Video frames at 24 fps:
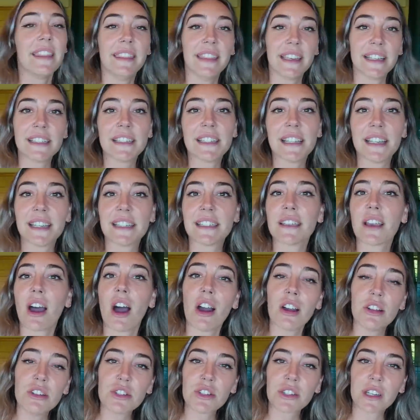This is
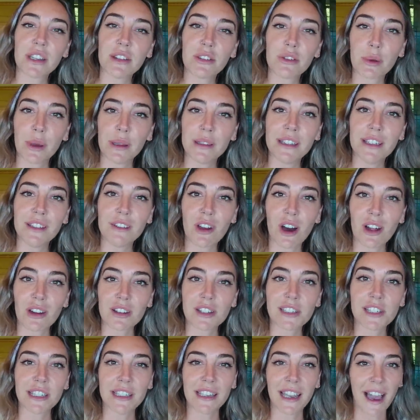
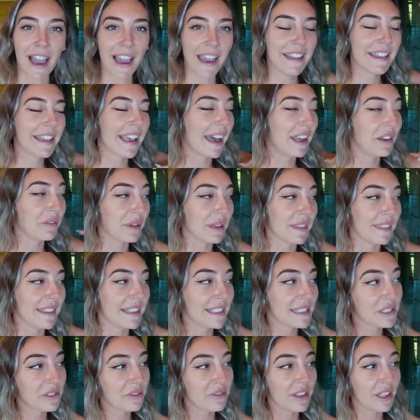$120 a night. And with
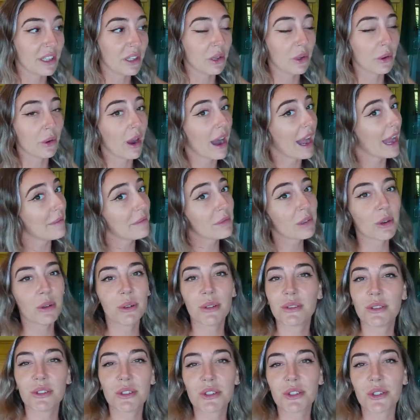this video, I'm
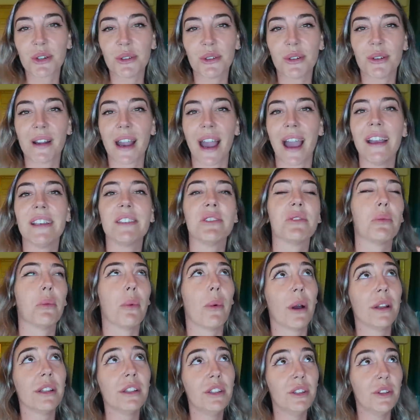going to show you guys
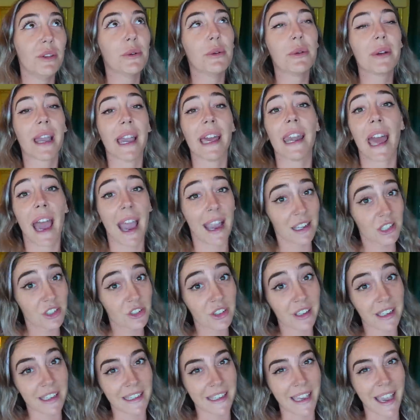what you can
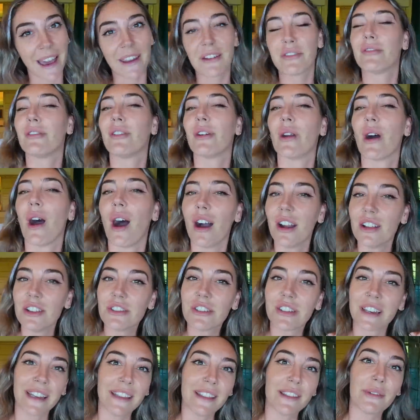actually get for
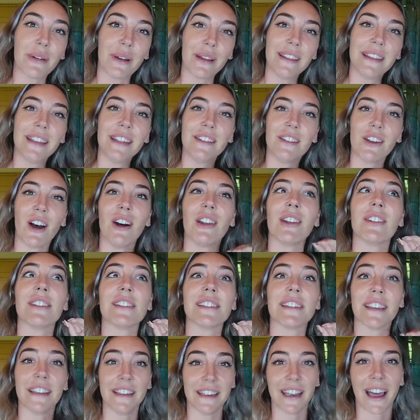
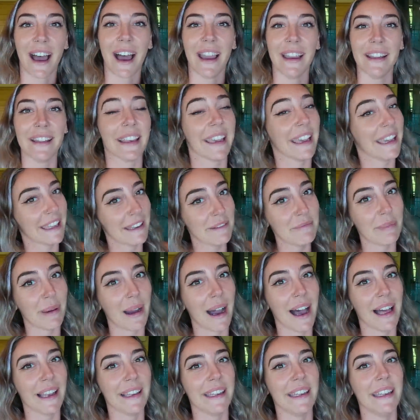$120 a night in
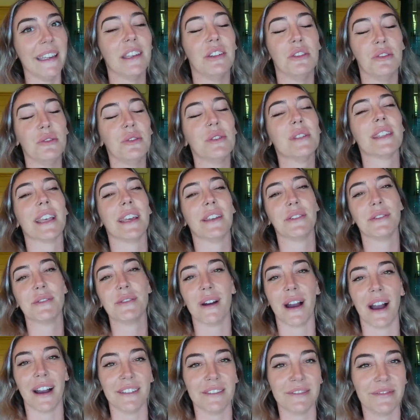Bali, Nusa
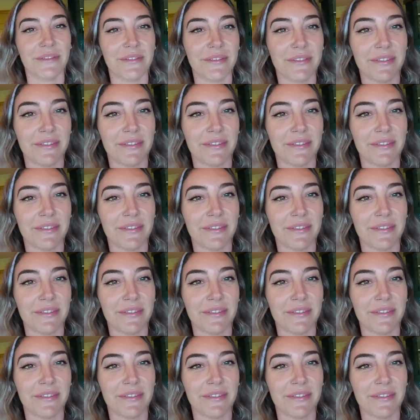Dua.